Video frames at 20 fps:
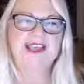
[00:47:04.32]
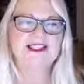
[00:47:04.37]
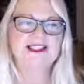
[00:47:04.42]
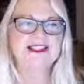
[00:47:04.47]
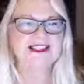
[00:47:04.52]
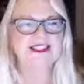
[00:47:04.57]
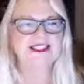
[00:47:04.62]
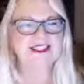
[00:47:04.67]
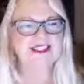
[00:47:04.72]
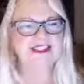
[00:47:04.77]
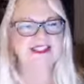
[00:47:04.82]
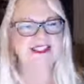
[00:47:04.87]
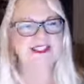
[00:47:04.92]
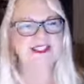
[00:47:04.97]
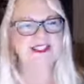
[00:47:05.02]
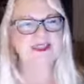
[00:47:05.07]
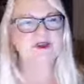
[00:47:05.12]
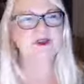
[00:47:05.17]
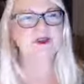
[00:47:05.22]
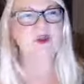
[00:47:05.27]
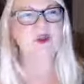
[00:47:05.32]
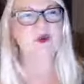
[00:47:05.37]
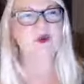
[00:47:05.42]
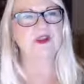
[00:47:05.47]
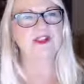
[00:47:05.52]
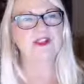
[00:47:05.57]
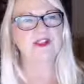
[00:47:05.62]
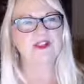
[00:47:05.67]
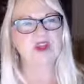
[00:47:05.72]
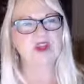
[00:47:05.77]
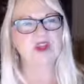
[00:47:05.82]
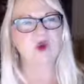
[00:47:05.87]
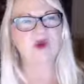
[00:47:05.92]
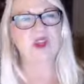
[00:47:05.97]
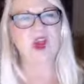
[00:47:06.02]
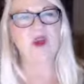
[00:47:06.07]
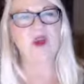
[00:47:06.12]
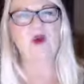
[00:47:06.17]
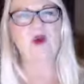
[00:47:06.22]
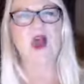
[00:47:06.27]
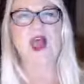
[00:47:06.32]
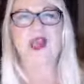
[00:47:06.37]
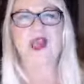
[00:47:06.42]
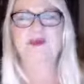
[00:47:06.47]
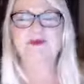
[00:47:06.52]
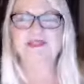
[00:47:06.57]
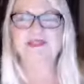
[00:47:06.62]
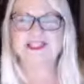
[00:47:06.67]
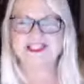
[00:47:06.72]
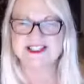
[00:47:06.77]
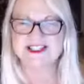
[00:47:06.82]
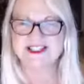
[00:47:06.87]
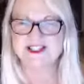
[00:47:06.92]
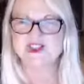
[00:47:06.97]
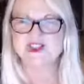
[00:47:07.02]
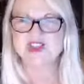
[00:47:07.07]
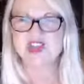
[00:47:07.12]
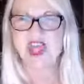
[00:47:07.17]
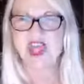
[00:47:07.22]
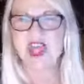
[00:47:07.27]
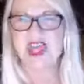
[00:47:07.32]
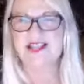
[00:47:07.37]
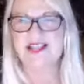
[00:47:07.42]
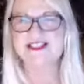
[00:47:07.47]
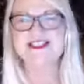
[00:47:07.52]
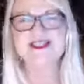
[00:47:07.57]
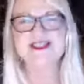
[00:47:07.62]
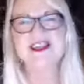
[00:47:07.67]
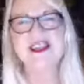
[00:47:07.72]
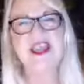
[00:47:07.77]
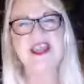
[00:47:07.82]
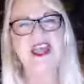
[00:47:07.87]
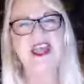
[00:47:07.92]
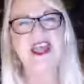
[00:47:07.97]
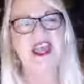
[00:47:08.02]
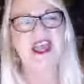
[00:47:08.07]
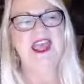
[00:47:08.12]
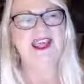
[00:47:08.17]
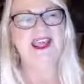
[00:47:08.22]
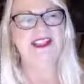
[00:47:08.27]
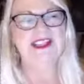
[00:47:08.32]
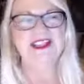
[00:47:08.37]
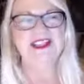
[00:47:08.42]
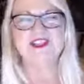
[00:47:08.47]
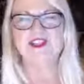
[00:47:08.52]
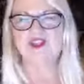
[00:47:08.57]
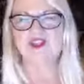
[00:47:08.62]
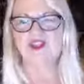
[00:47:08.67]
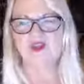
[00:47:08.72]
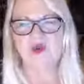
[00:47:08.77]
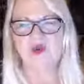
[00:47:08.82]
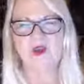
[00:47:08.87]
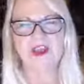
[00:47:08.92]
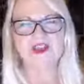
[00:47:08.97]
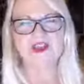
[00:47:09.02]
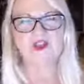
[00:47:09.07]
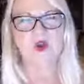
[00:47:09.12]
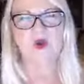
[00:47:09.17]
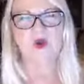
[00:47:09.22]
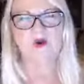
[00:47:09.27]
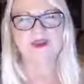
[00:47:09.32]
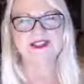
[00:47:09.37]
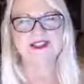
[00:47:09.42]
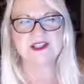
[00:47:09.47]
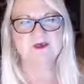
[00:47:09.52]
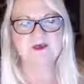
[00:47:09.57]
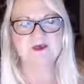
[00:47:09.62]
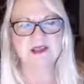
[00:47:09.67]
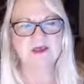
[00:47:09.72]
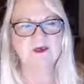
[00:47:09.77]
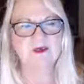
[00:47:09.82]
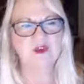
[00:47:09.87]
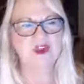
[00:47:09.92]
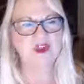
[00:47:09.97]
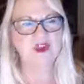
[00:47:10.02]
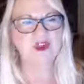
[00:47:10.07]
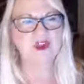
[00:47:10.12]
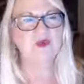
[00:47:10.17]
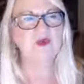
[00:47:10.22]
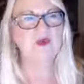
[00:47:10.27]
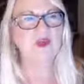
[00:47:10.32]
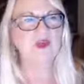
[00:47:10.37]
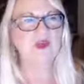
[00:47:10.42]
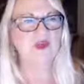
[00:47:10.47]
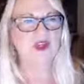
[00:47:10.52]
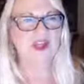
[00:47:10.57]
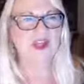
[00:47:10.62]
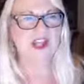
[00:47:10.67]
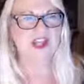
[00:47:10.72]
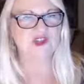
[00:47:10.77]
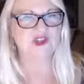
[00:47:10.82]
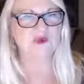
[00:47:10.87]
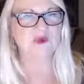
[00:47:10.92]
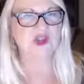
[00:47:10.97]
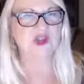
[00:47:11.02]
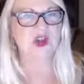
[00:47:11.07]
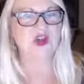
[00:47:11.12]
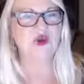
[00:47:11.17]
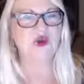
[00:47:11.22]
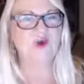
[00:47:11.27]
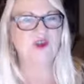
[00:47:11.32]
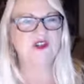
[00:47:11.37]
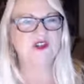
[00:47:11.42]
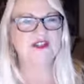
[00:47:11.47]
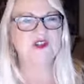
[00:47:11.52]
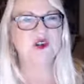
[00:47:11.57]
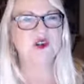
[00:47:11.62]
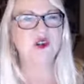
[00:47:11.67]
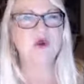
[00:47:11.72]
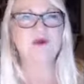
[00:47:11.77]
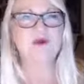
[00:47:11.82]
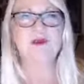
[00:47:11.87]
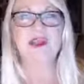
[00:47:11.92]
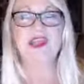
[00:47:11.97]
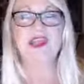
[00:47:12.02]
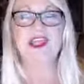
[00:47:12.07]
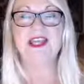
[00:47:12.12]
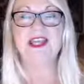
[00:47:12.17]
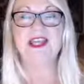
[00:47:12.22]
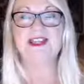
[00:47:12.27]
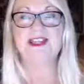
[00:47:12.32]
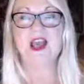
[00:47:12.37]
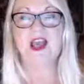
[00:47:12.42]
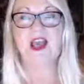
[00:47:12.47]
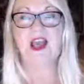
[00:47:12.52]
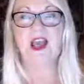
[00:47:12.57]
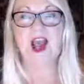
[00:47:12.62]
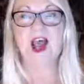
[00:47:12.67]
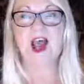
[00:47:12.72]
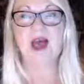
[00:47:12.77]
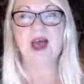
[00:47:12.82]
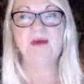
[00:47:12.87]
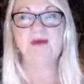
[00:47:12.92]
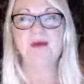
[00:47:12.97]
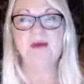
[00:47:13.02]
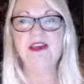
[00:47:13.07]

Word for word: This is CeCe with Going Solo. I'm Cece Schatz. And it's a joy, as always, to be with you. You can catch me on going solo media dot com